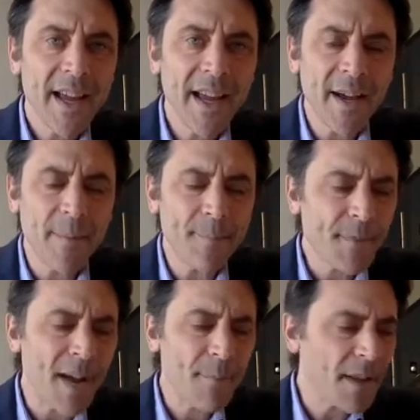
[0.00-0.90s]

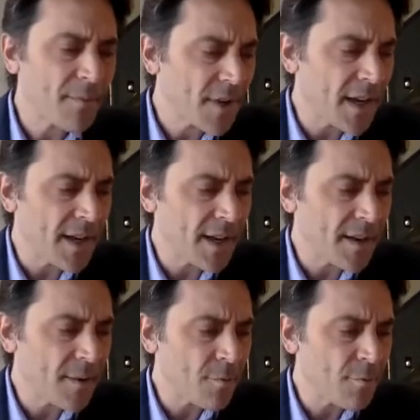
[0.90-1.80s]
I'm not
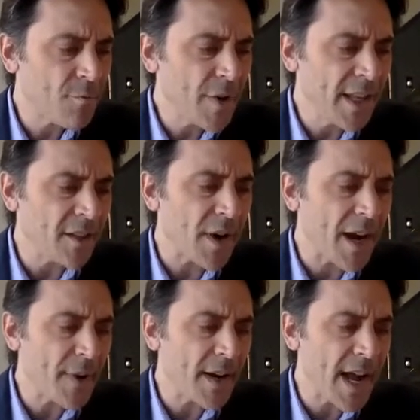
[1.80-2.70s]
reading this
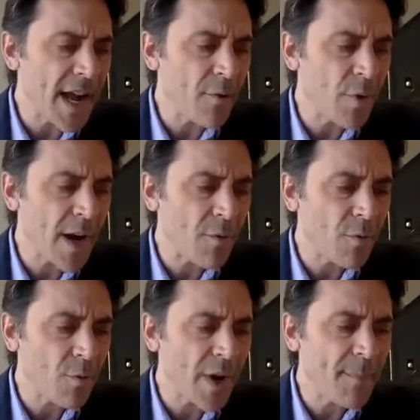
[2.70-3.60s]
right, but
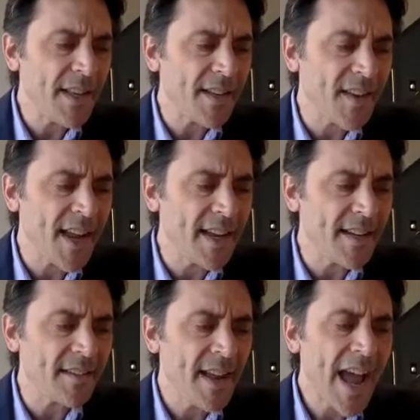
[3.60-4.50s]
what I mean to say
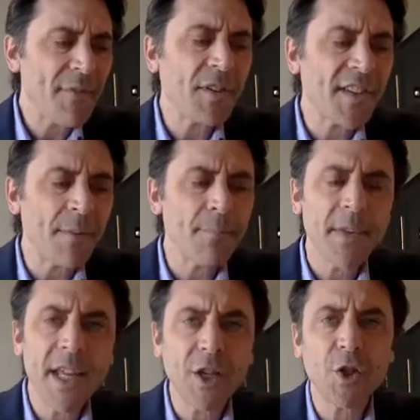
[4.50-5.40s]
is, haven't some
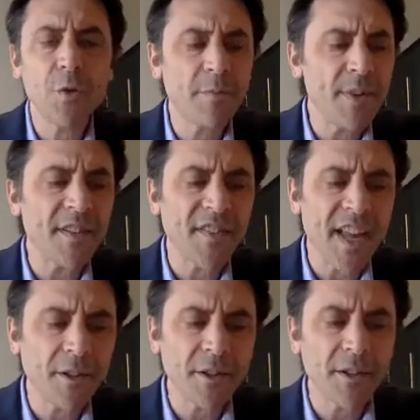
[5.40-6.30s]
issues been
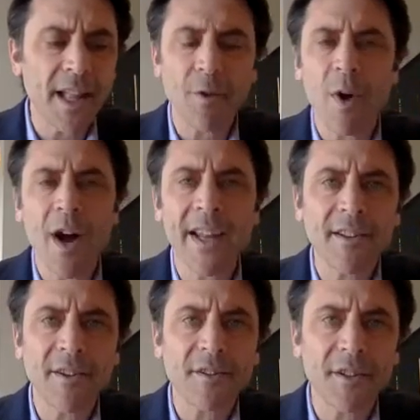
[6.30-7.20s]
settled? Like, why is
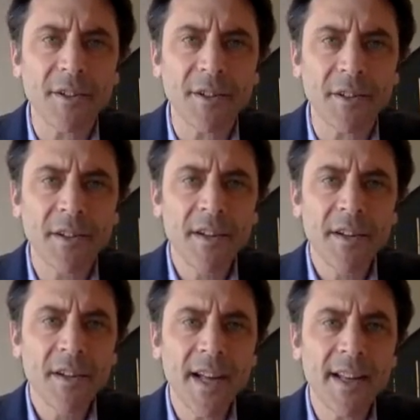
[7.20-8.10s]
there still
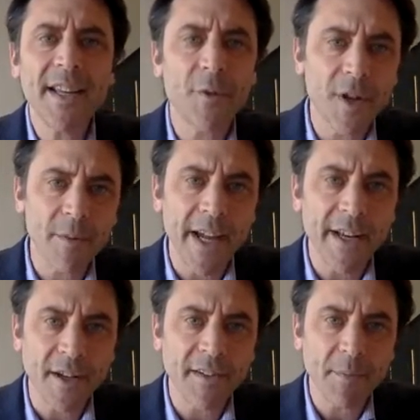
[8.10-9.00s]
a need for
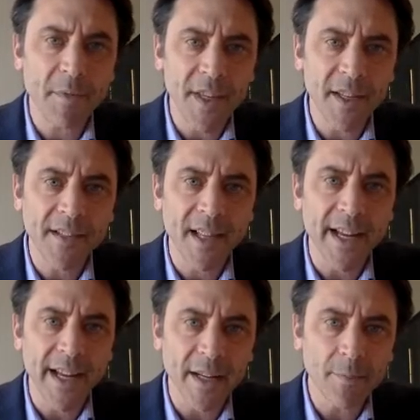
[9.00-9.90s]
debate on some of these
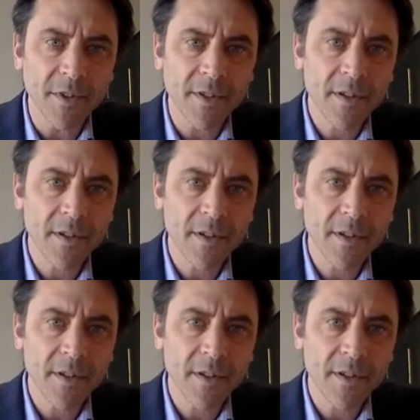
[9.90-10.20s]
line items?